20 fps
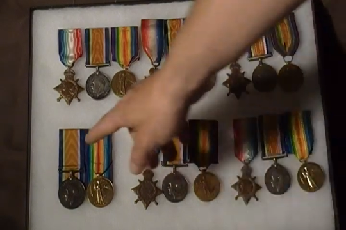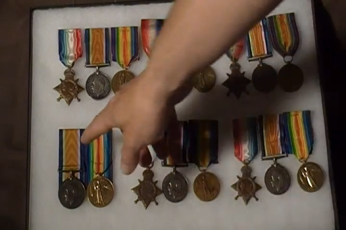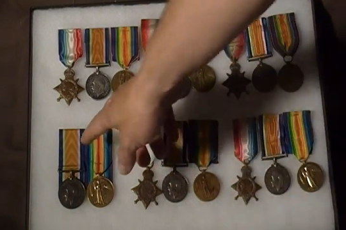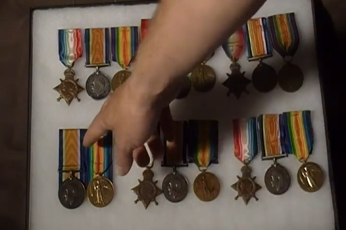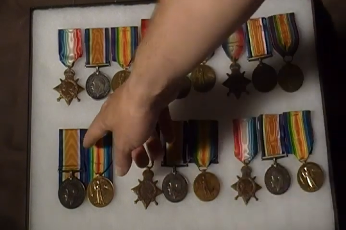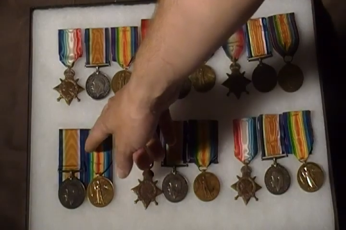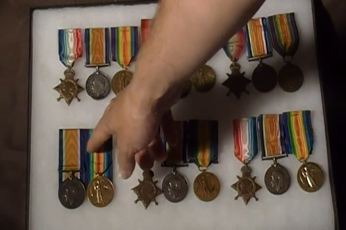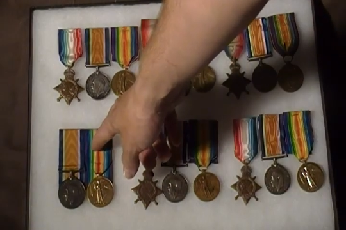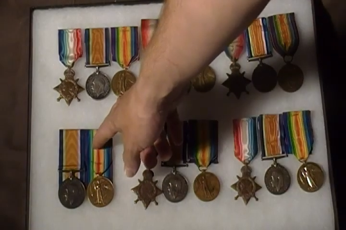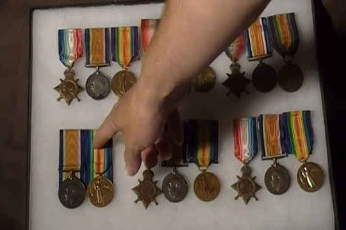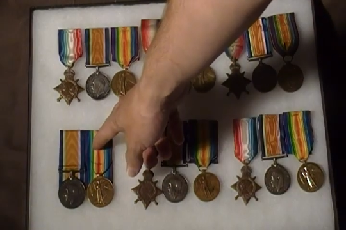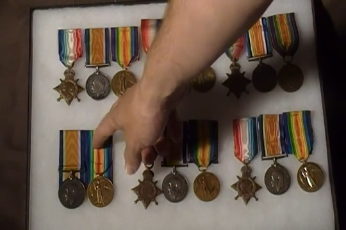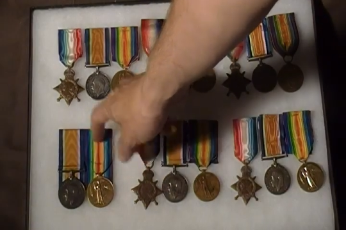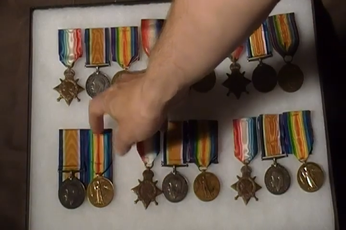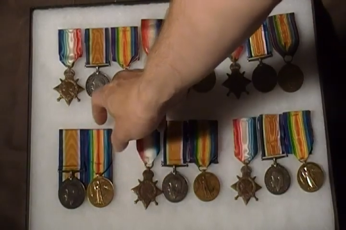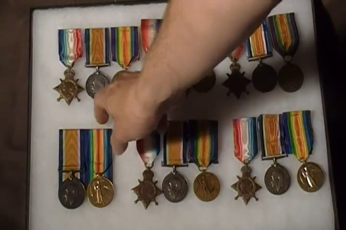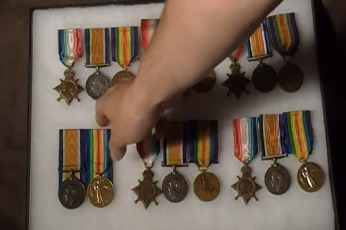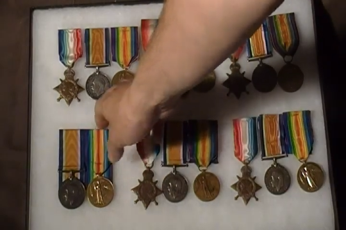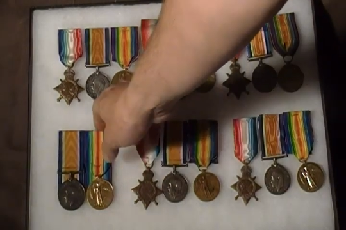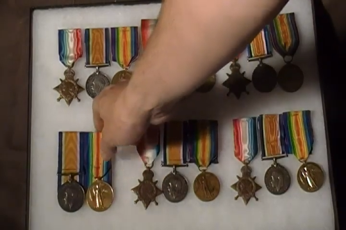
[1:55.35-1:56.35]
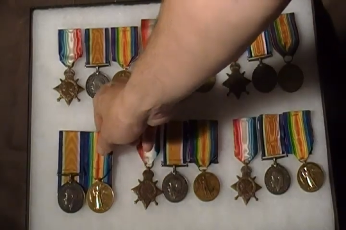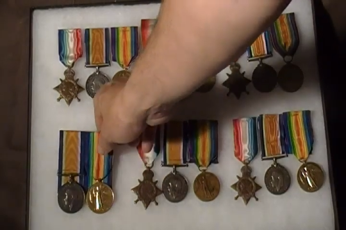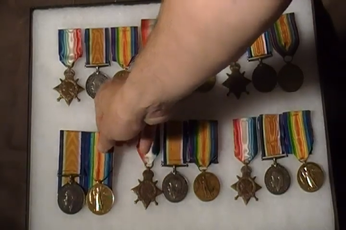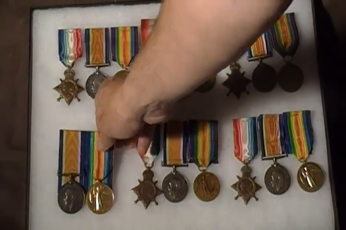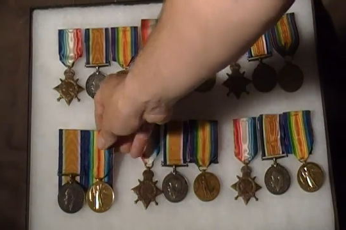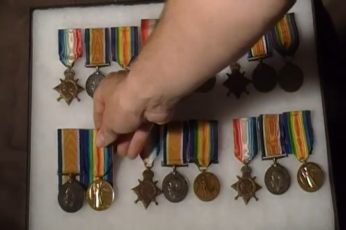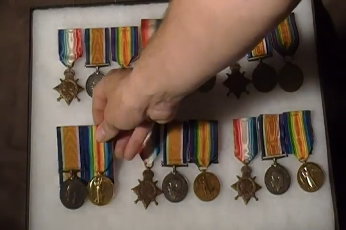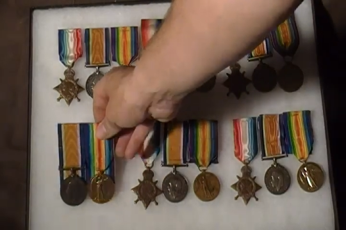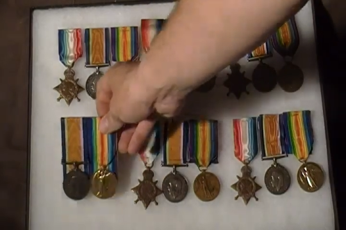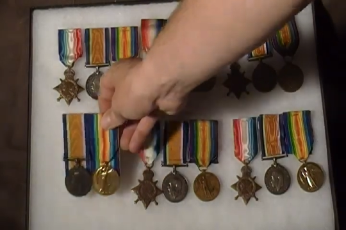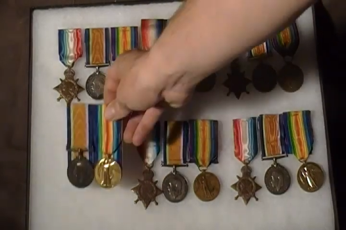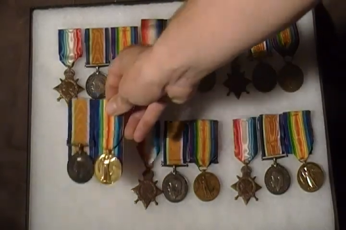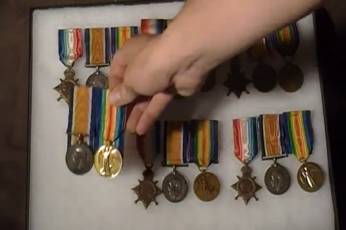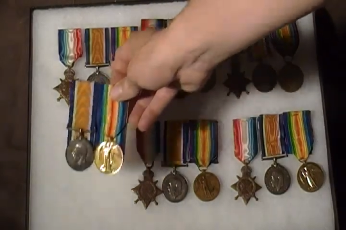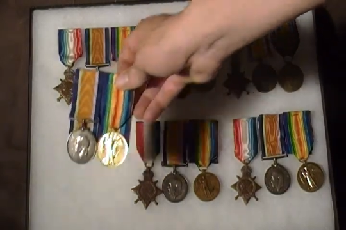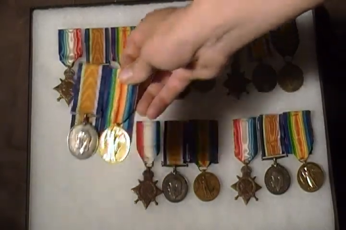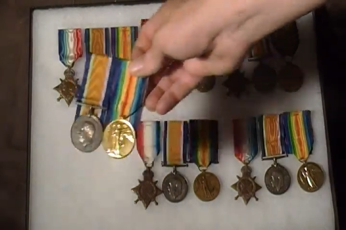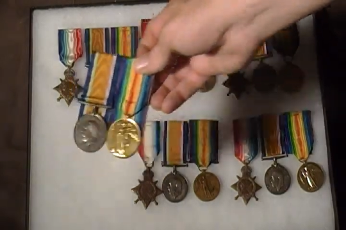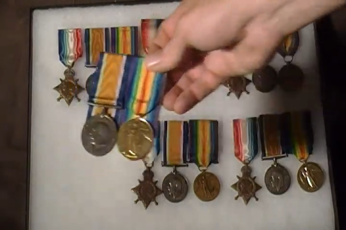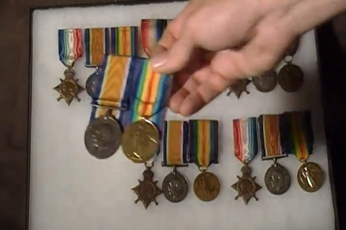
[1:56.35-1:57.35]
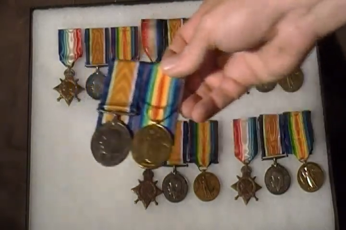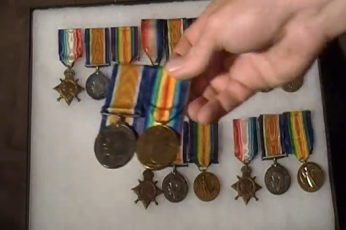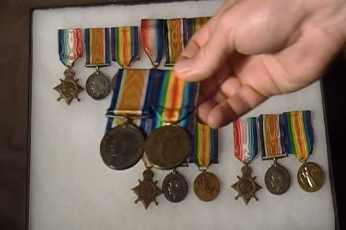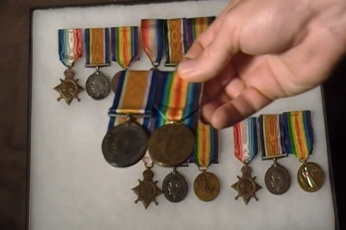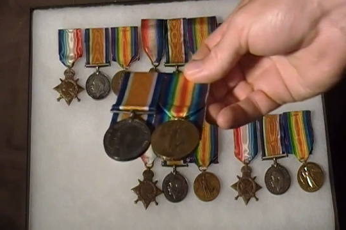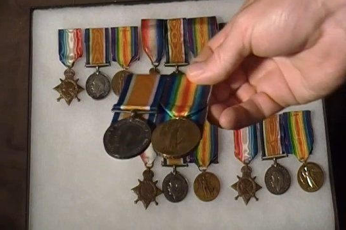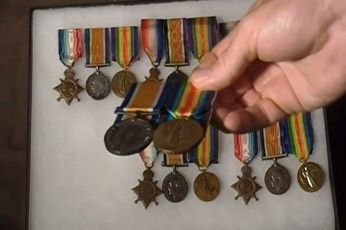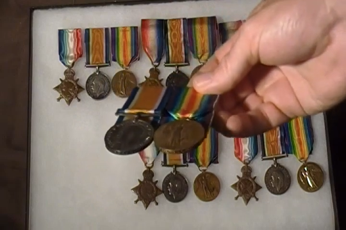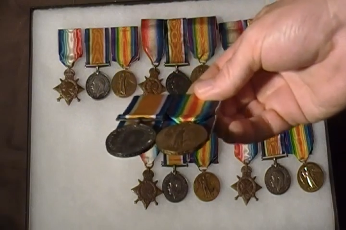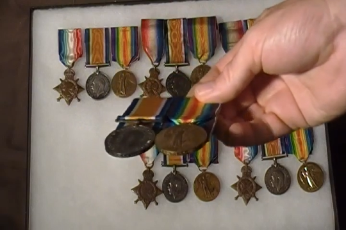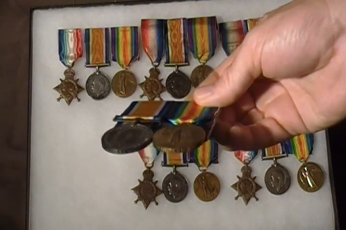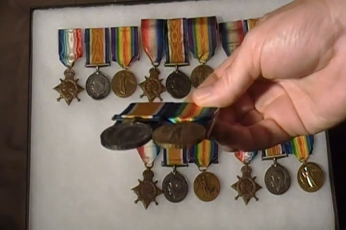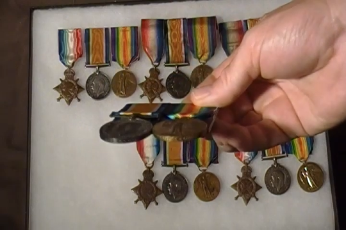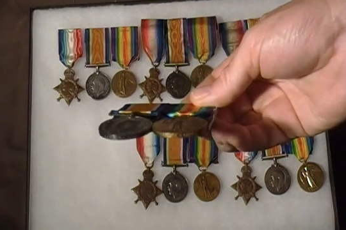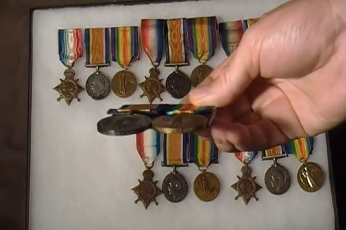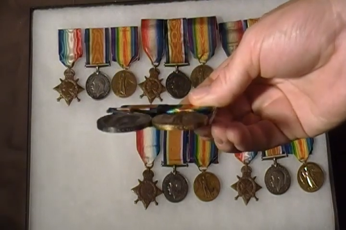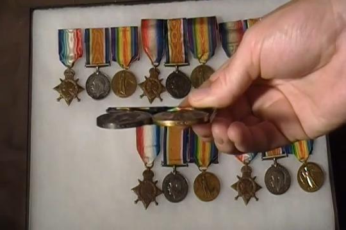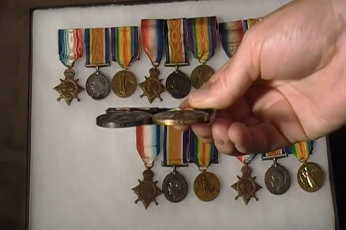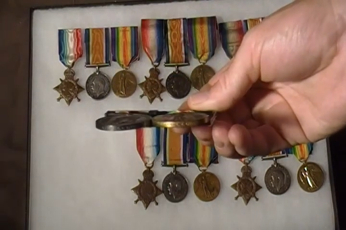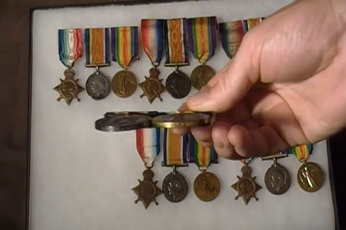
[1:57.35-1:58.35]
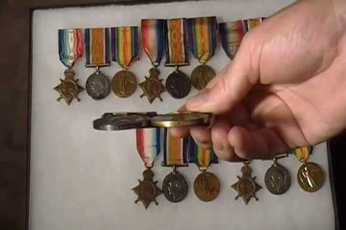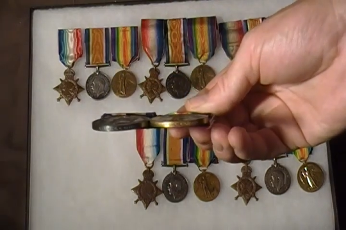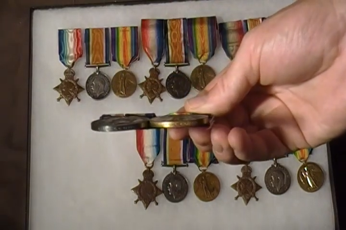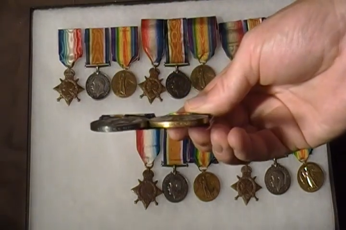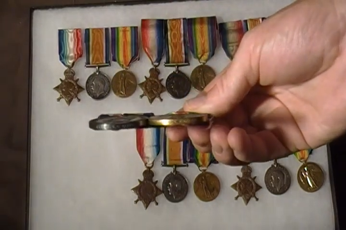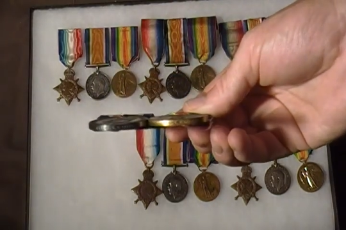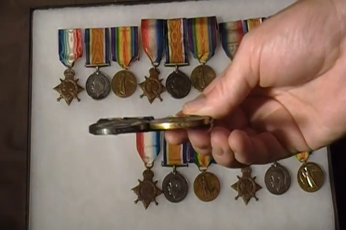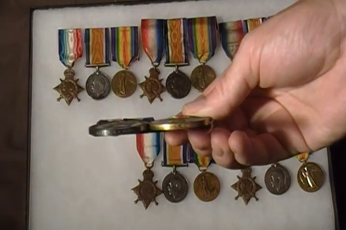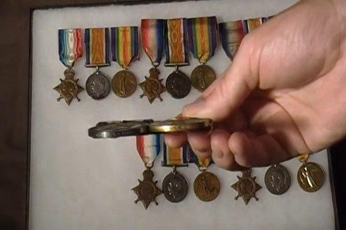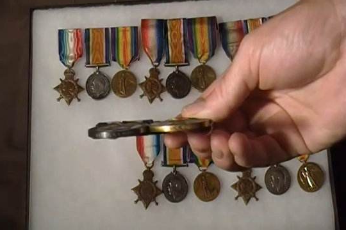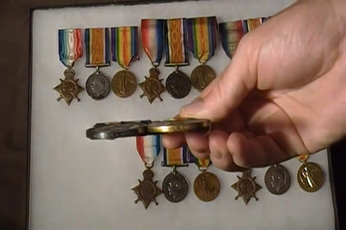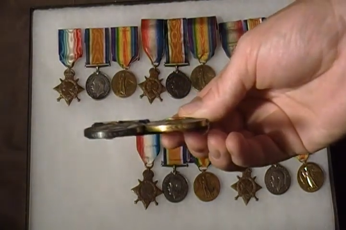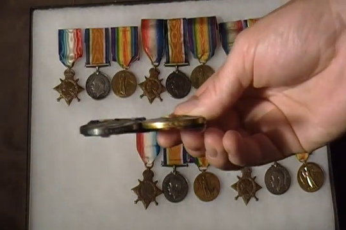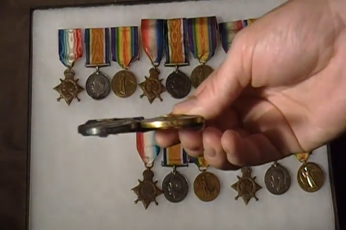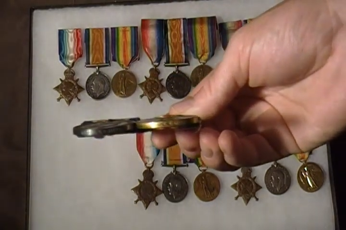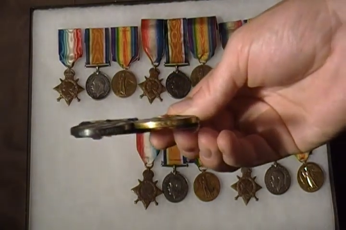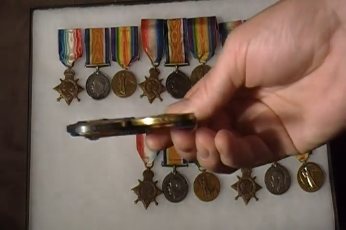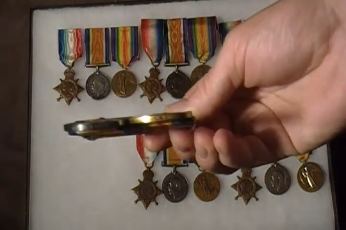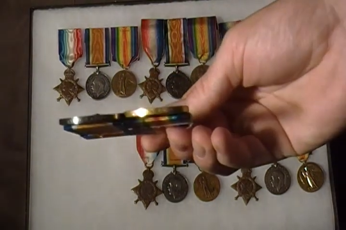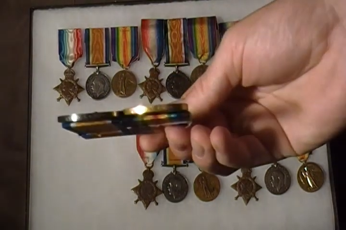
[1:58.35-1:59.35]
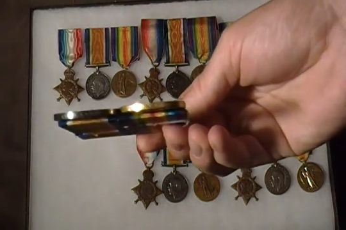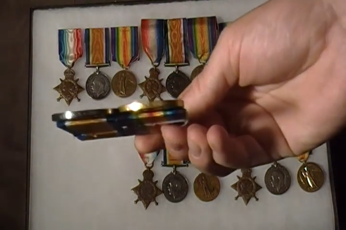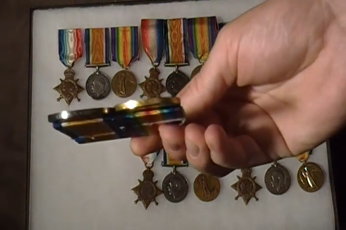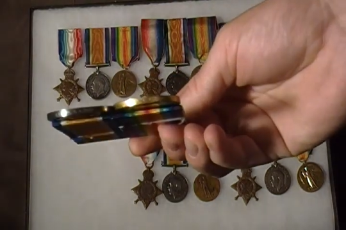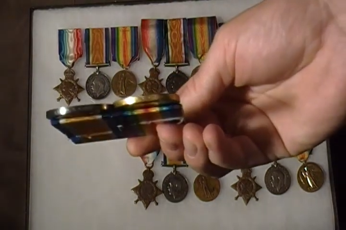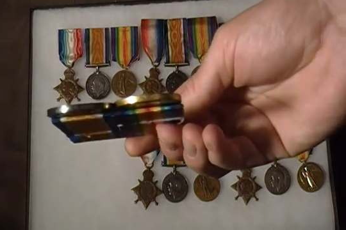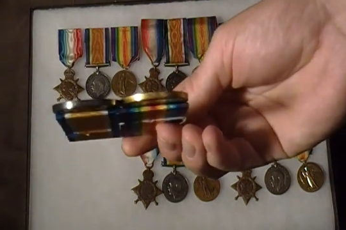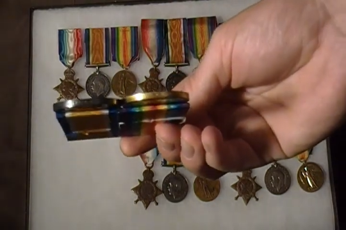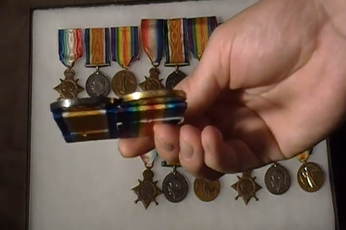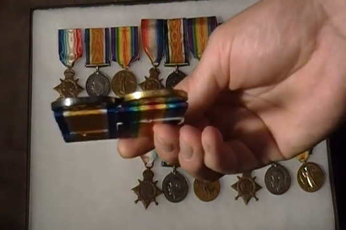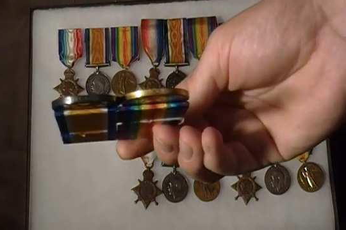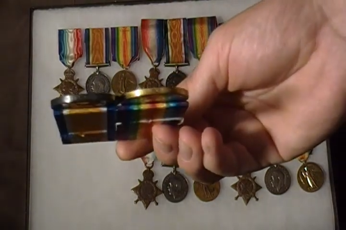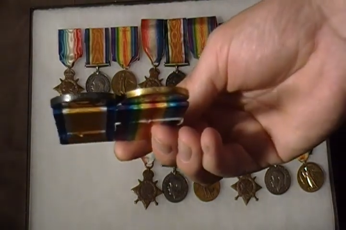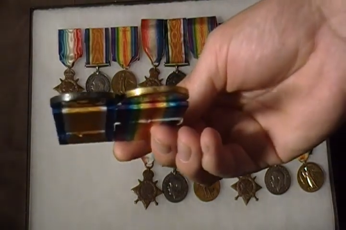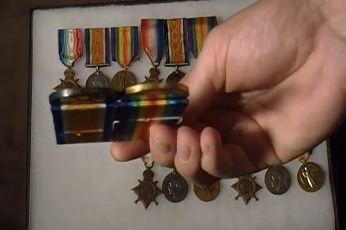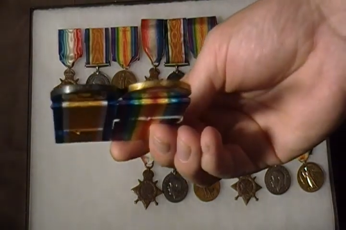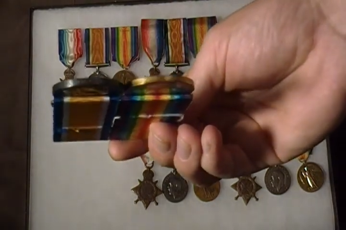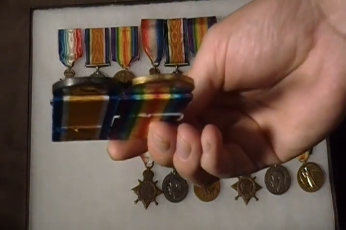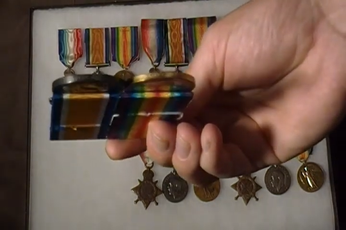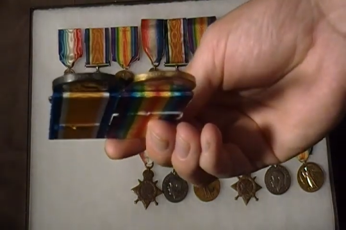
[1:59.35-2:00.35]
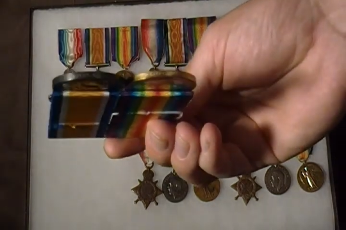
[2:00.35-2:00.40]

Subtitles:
No face is visible, so there are no lips to read.